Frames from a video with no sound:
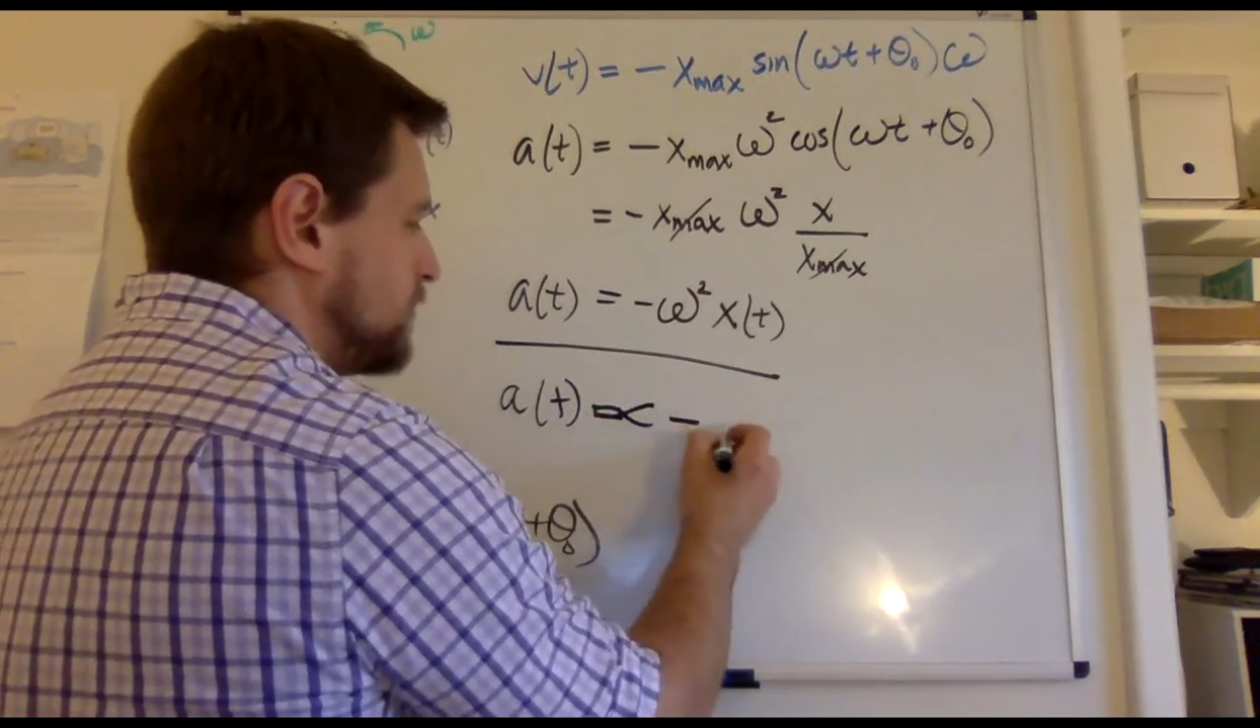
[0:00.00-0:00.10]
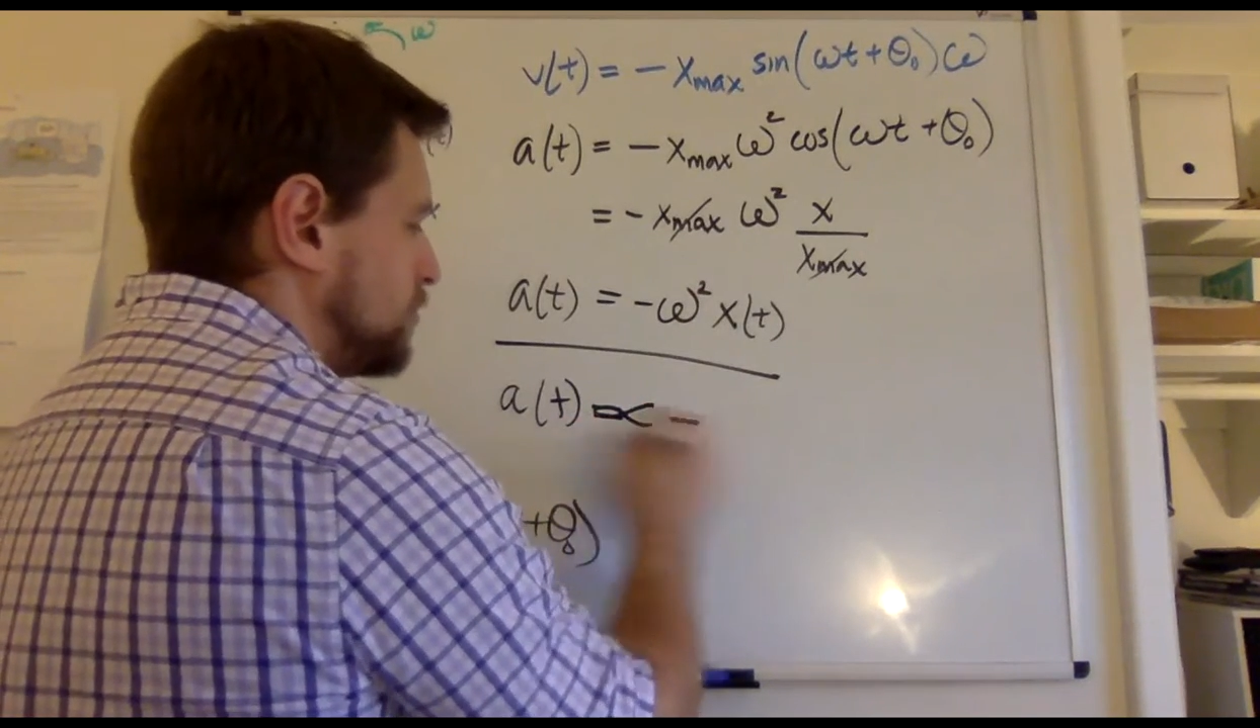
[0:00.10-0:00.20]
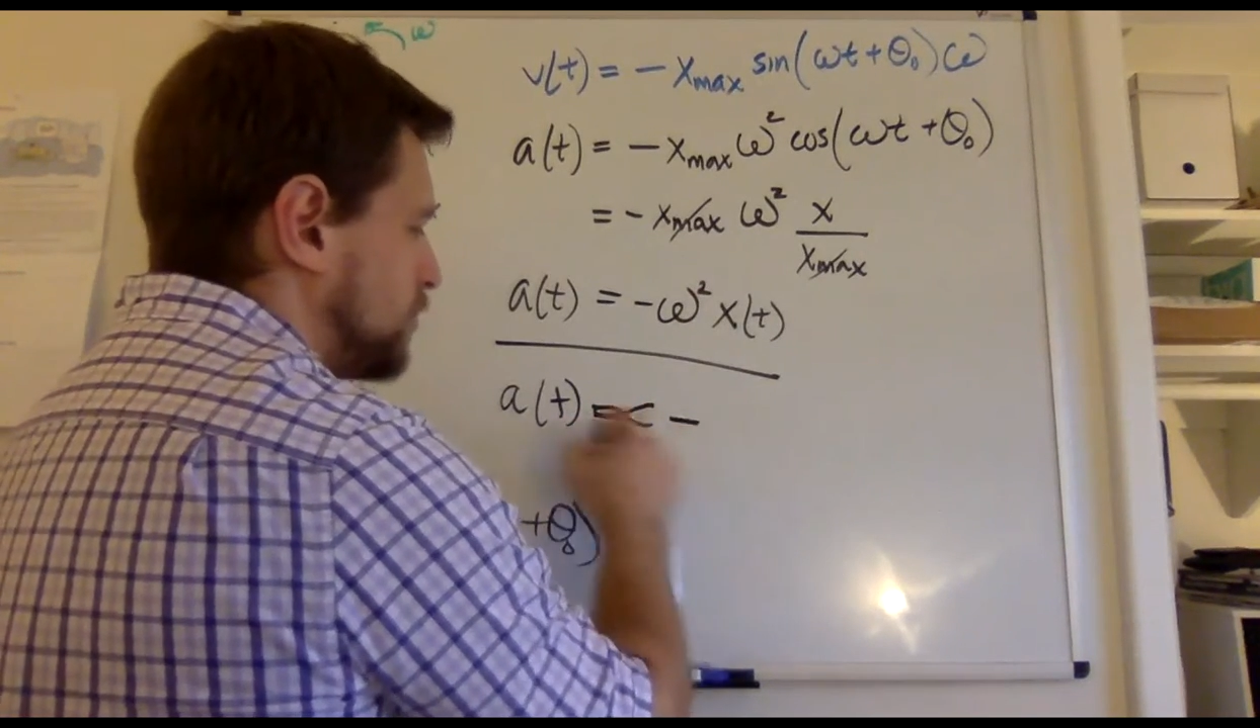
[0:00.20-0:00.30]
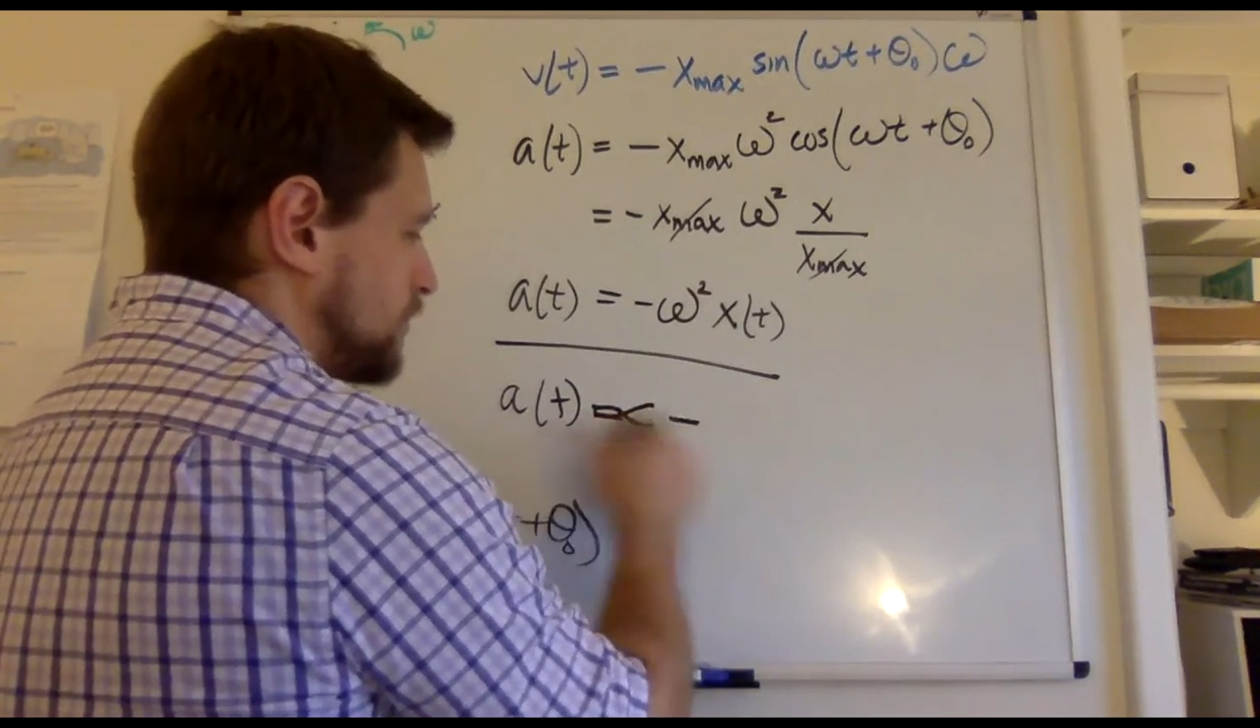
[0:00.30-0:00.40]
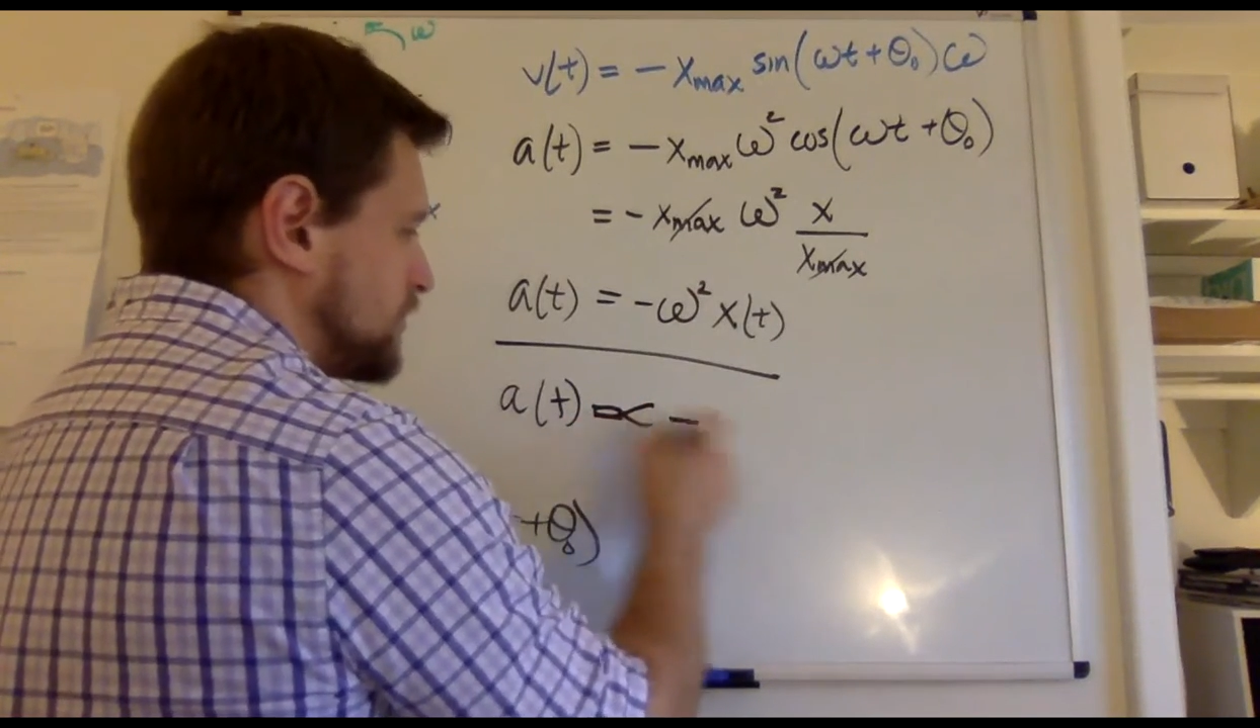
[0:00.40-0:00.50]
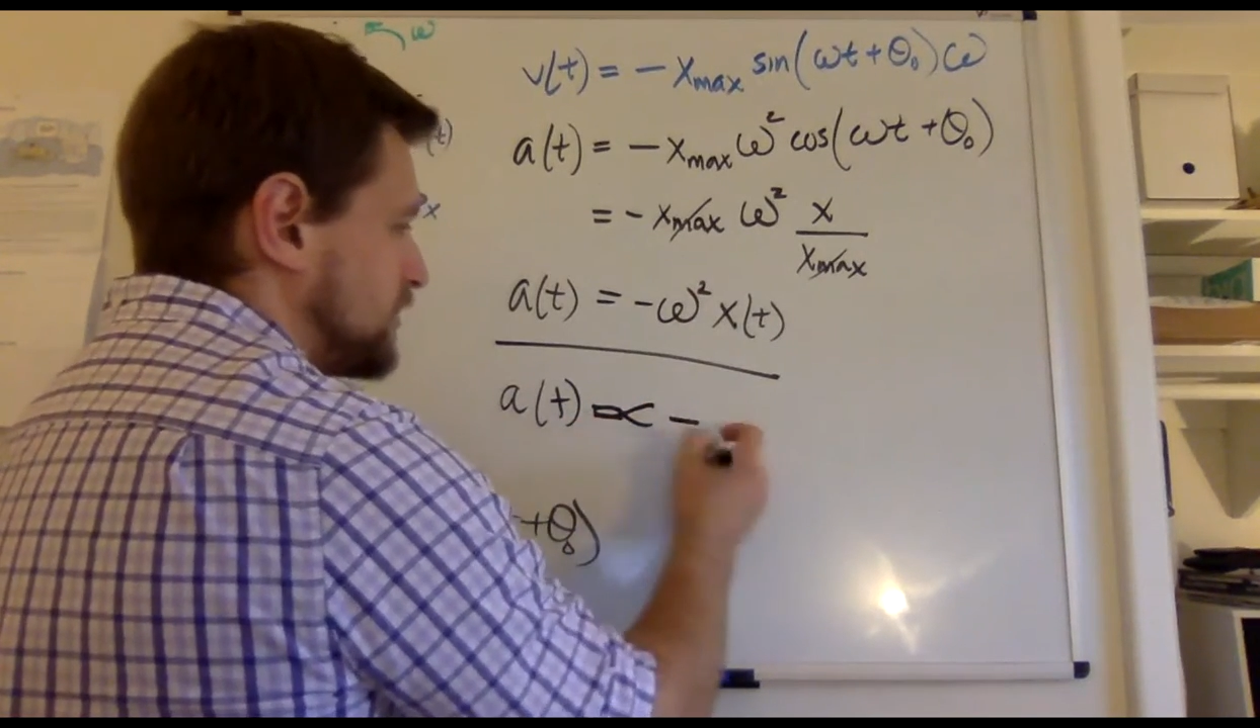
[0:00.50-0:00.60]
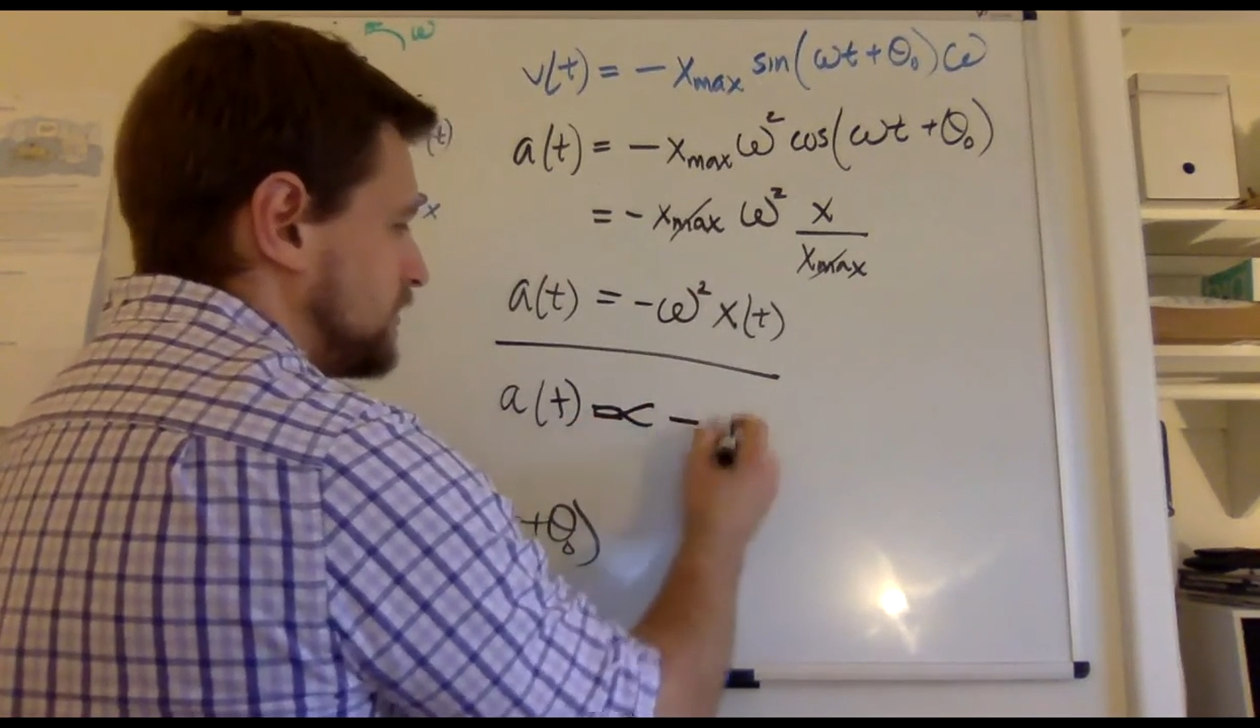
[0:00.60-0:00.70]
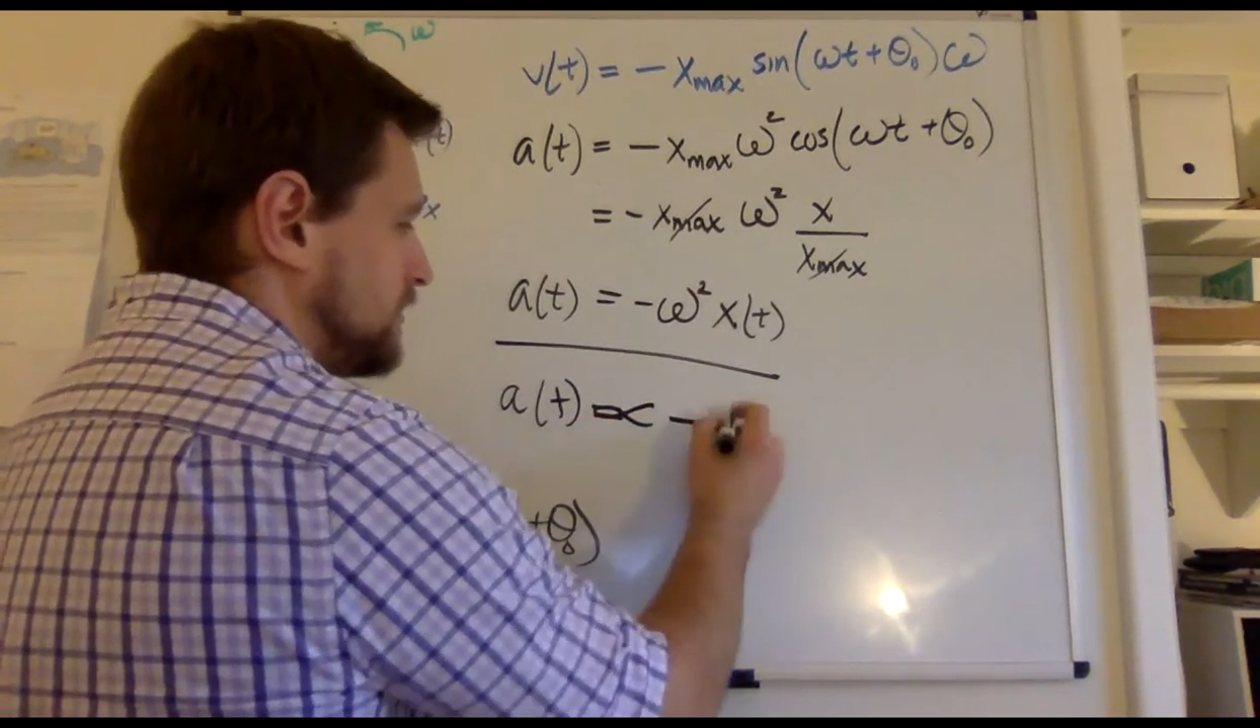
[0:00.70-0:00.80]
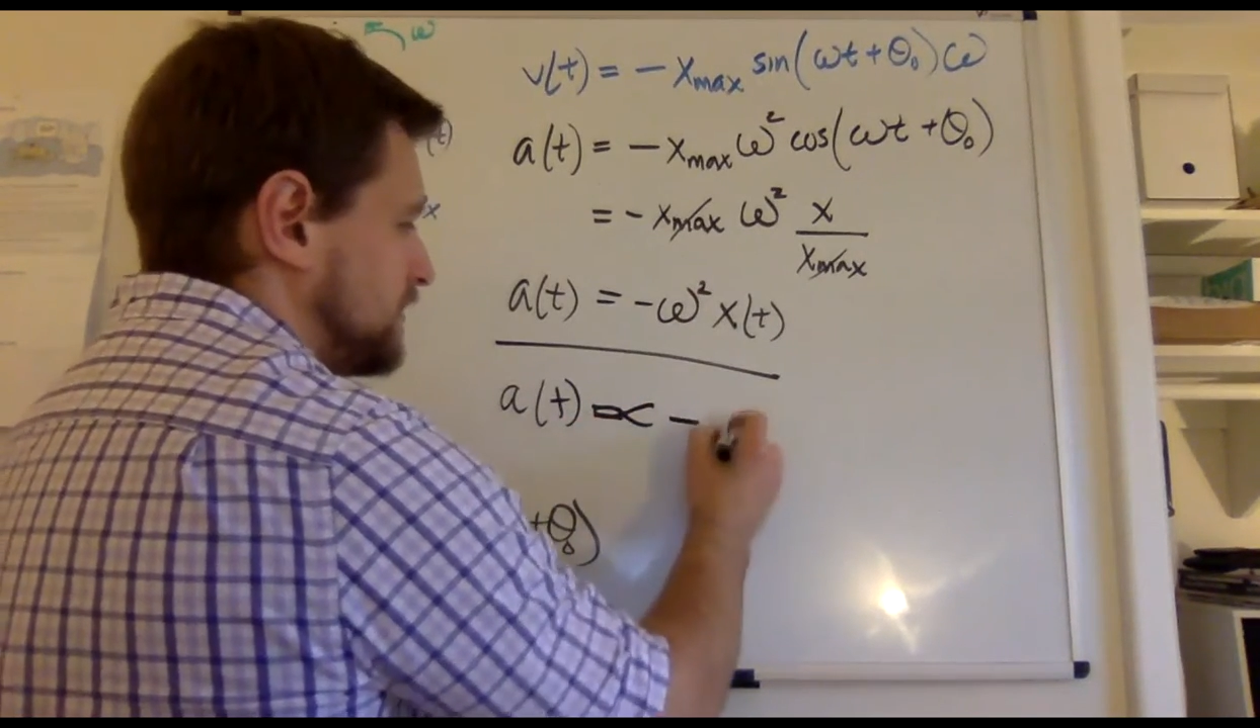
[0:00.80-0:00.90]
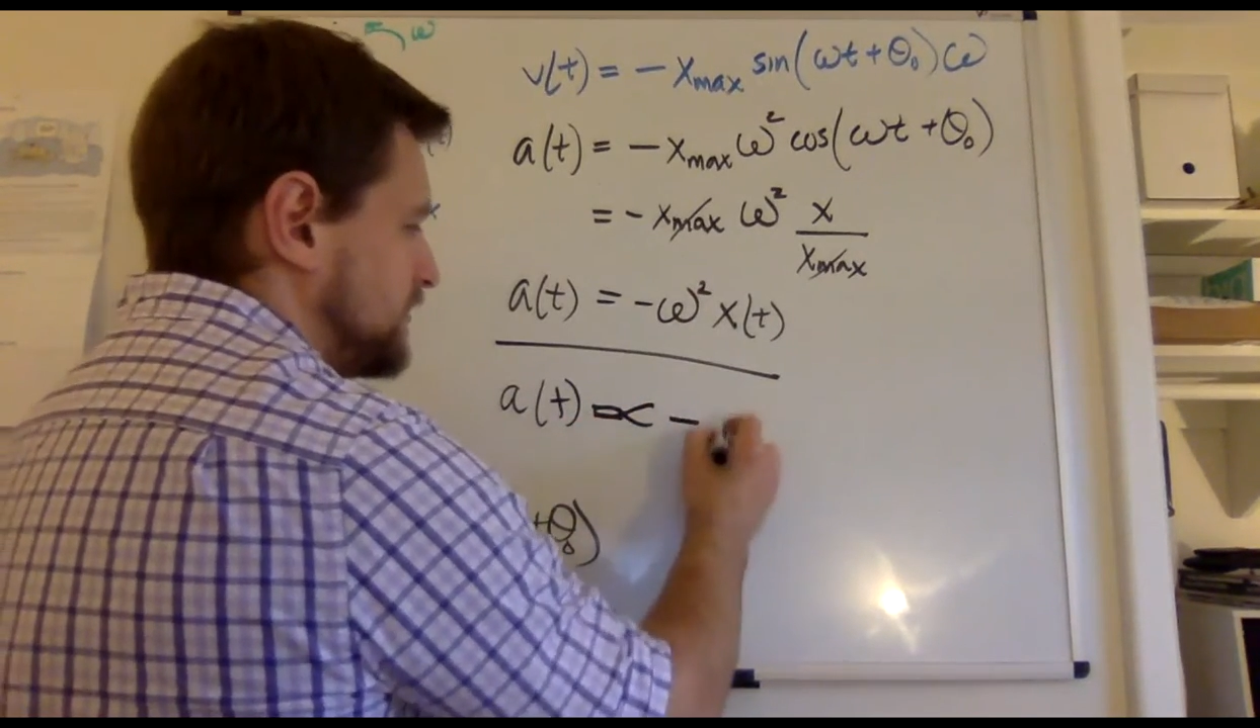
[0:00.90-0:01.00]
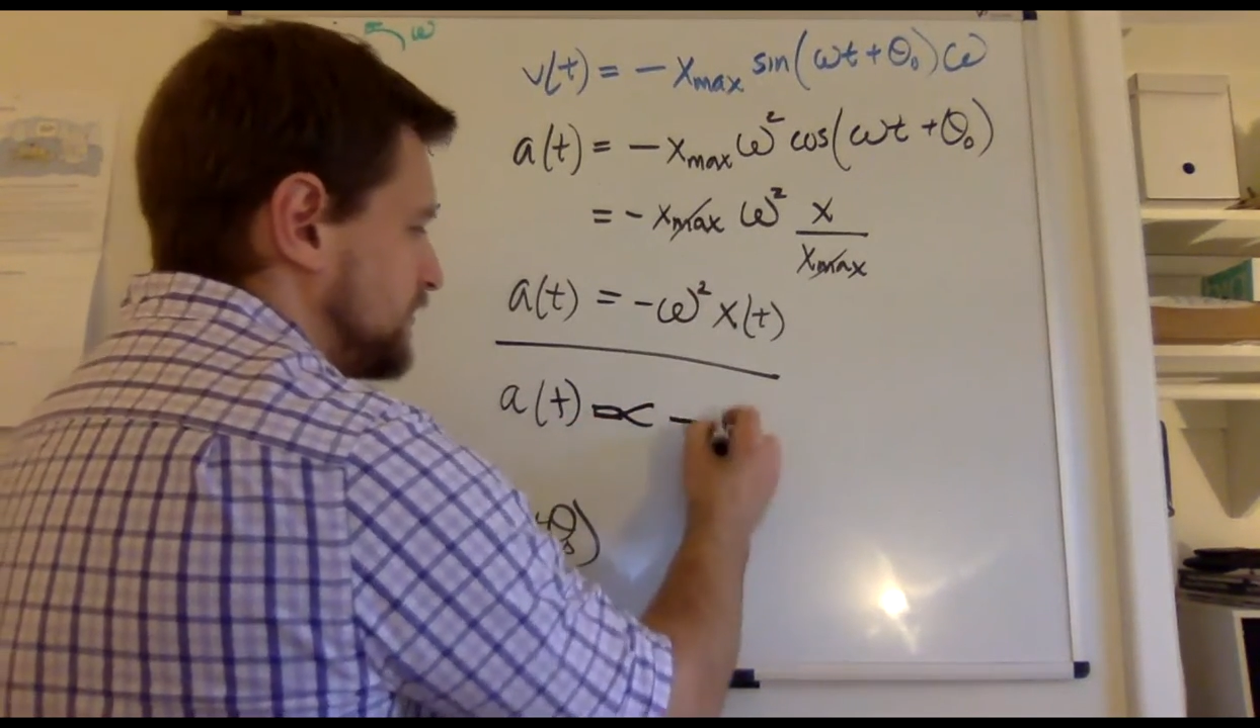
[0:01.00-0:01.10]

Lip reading: proportional